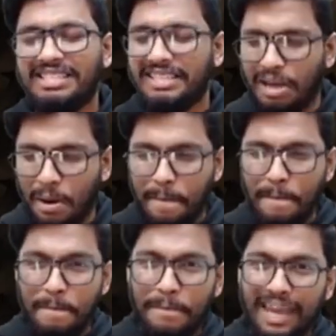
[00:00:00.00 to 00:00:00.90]
It's an
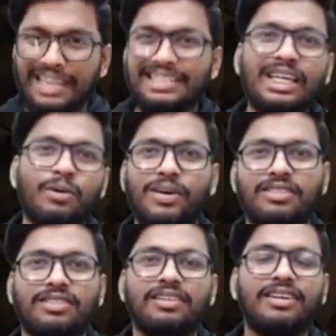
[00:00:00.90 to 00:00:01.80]
amazing
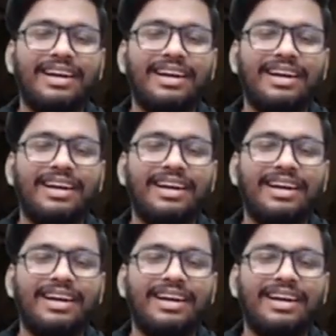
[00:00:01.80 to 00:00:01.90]
question.